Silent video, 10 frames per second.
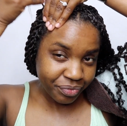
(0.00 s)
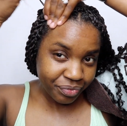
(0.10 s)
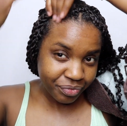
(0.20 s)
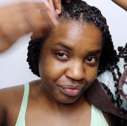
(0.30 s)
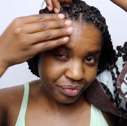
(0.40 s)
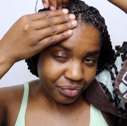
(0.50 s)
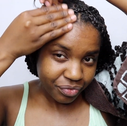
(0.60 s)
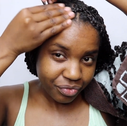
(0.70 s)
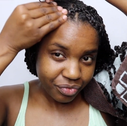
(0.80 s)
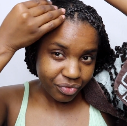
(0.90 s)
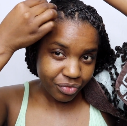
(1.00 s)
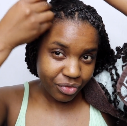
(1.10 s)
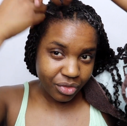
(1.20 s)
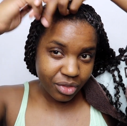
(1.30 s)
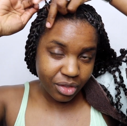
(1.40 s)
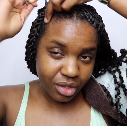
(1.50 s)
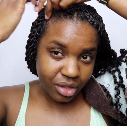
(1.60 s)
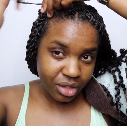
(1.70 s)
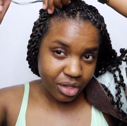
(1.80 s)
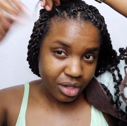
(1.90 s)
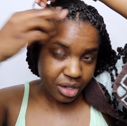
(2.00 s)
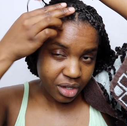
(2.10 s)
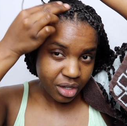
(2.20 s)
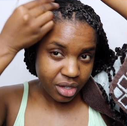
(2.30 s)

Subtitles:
No one is speaking in this clip.